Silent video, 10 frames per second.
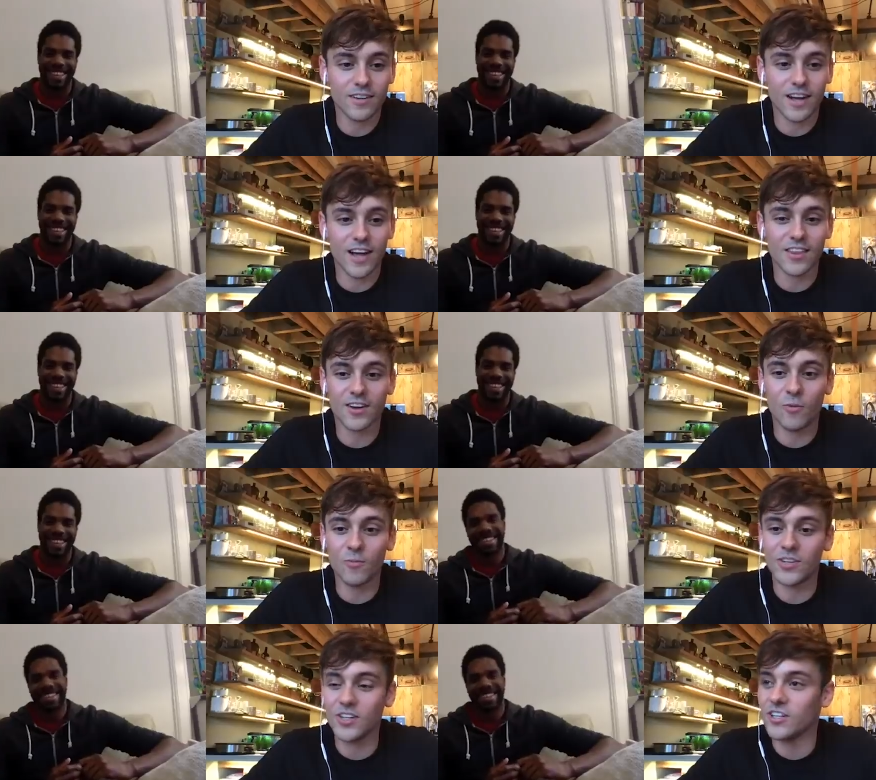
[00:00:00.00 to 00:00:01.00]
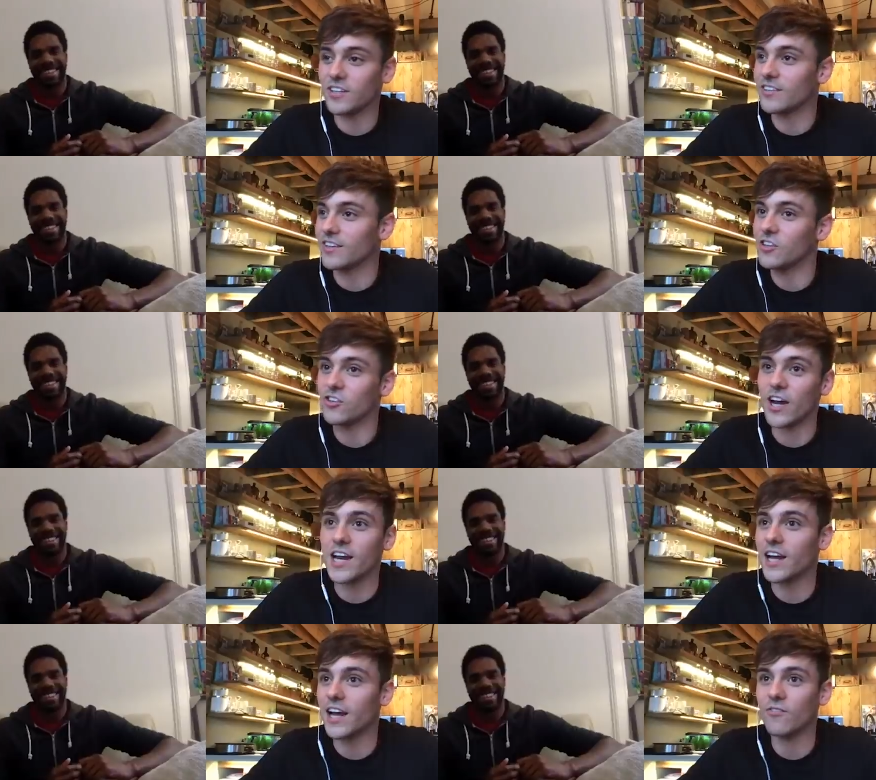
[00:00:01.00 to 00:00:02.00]
Speaker 1: at the competitions, at the
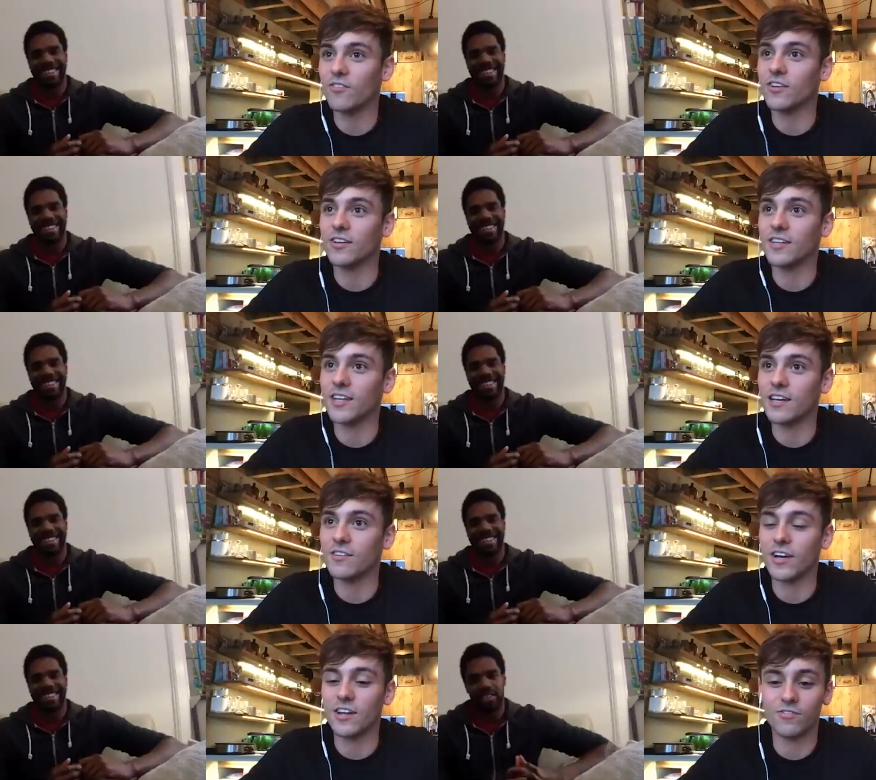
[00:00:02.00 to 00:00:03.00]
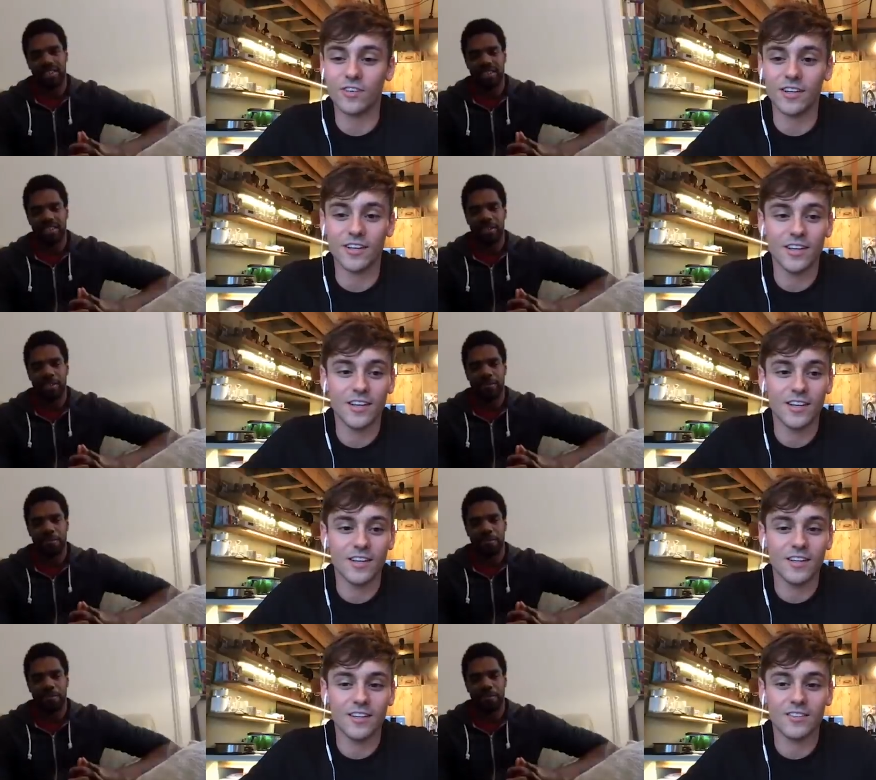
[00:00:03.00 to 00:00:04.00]
training camps, and getting ready for
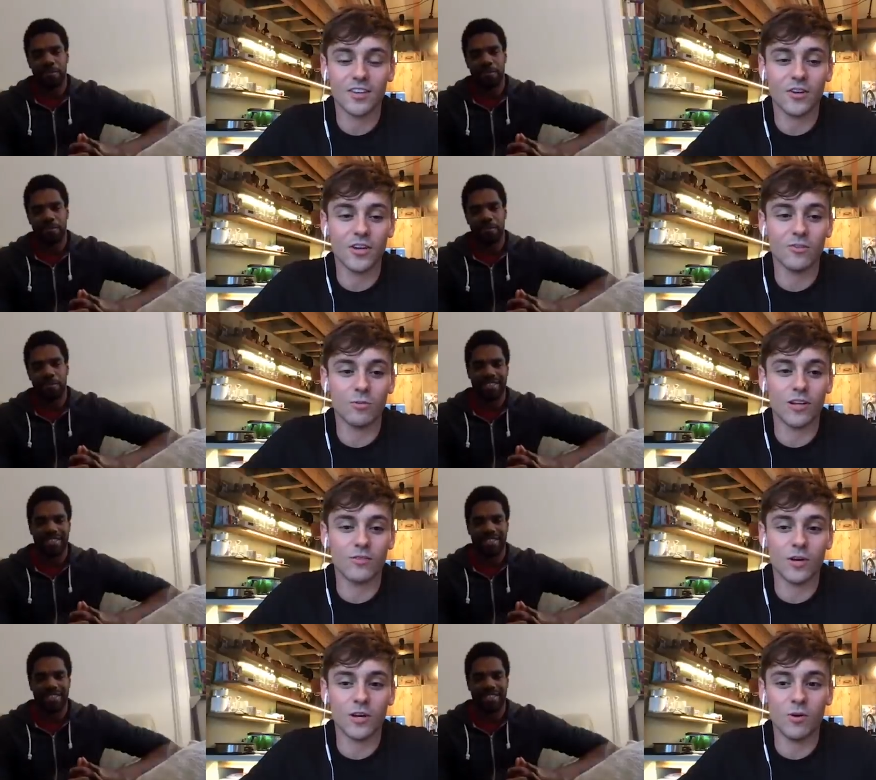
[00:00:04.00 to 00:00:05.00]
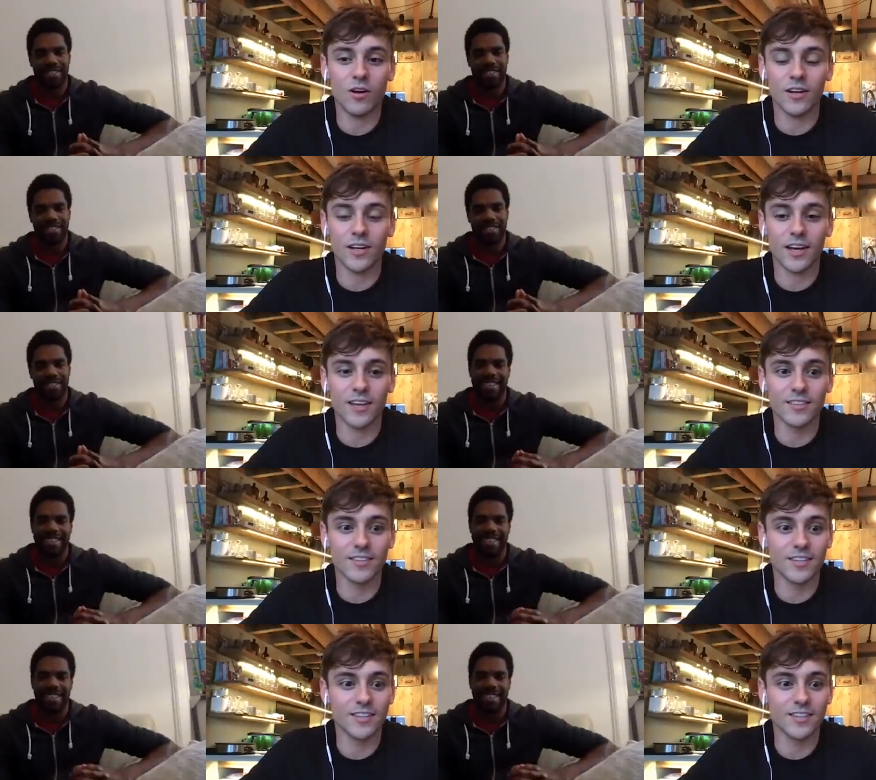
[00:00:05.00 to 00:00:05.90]
Tokyo 2021, I guess.